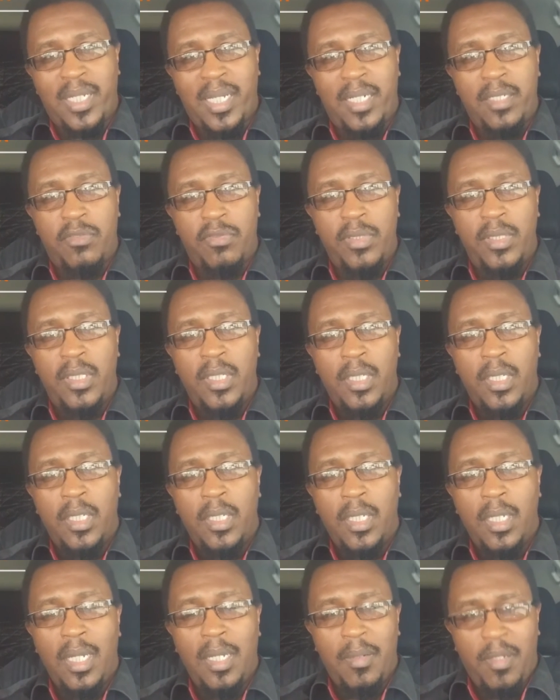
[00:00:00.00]
country
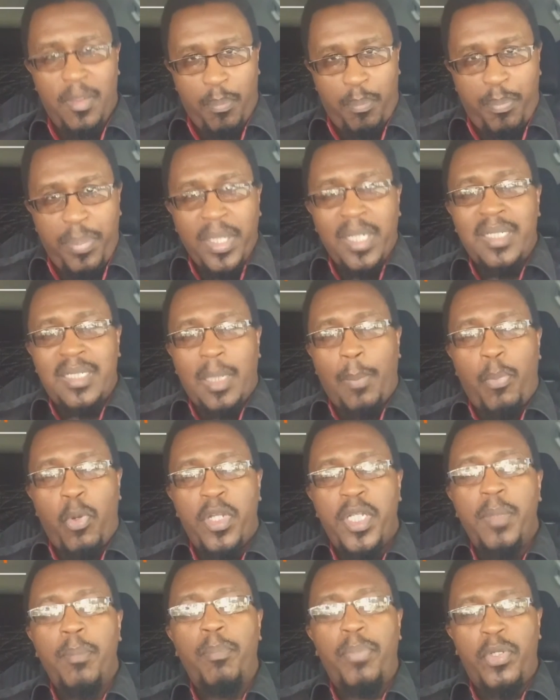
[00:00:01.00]
built
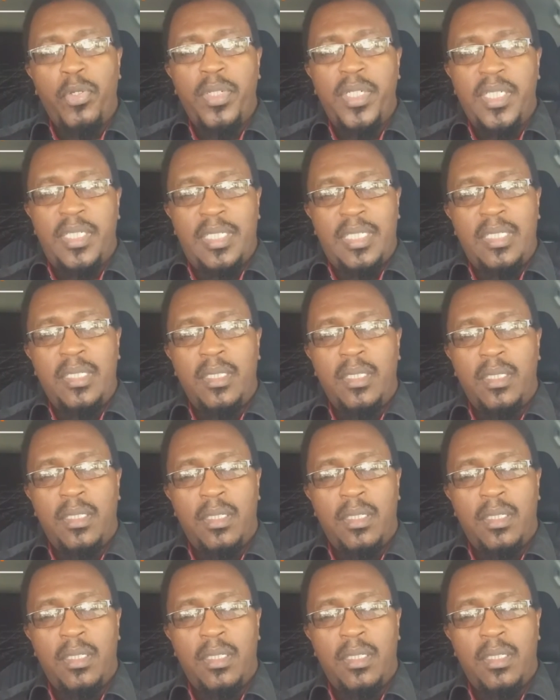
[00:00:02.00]
upon impunity,